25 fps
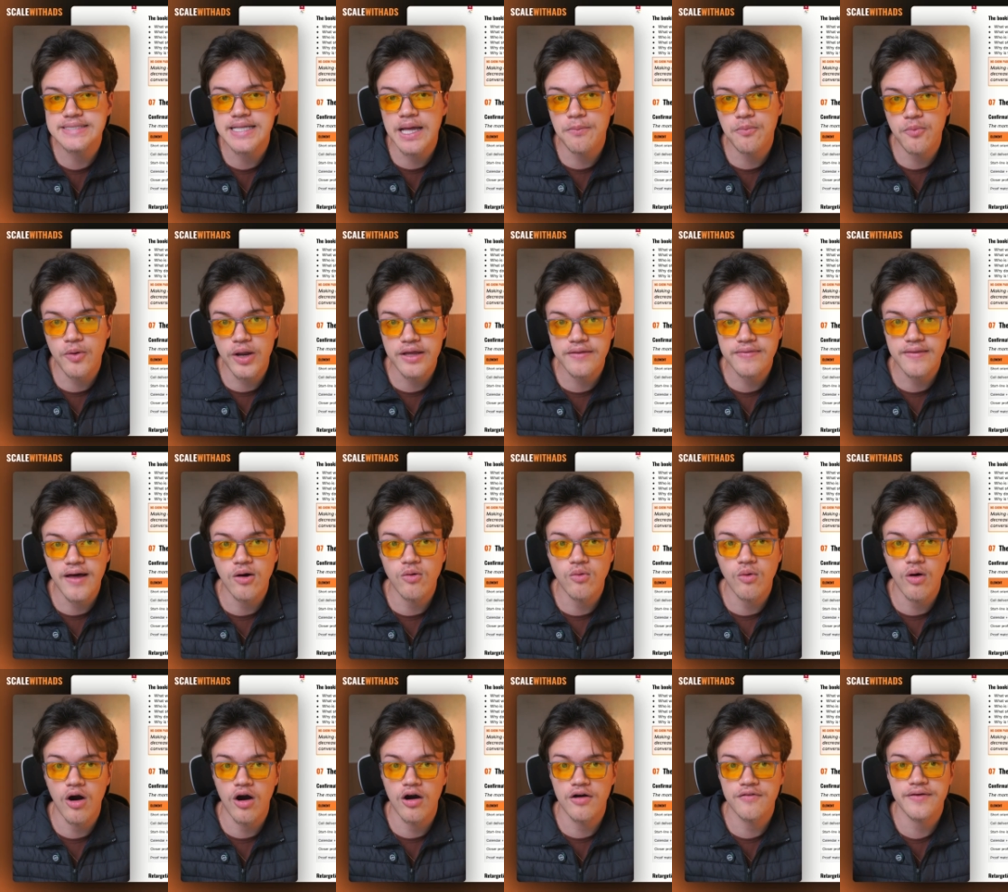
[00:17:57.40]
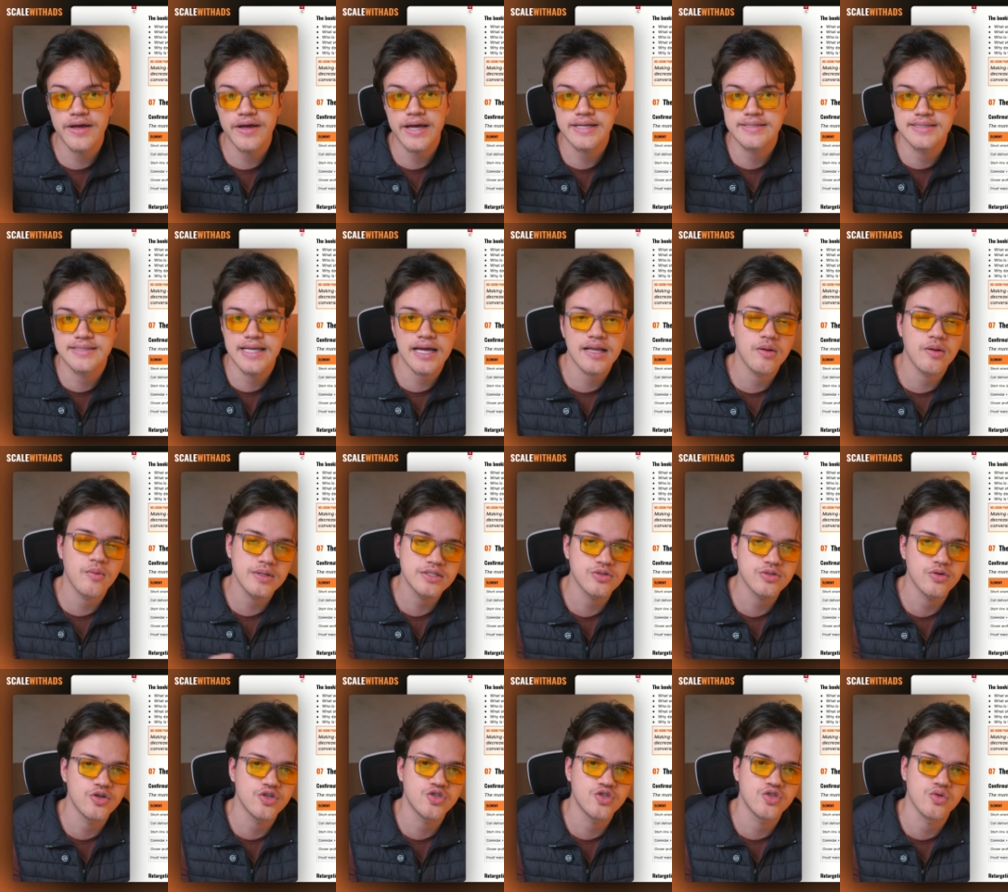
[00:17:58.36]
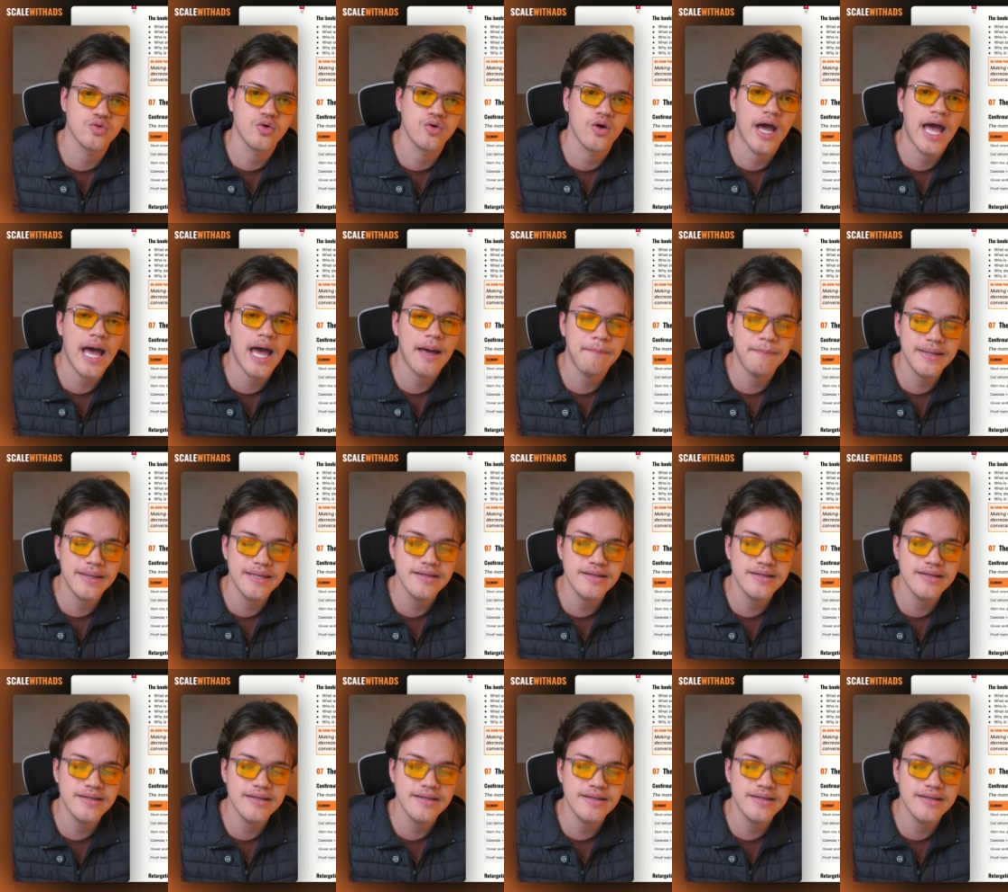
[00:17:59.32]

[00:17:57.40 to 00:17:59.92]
breakdown of exactly what's going to happen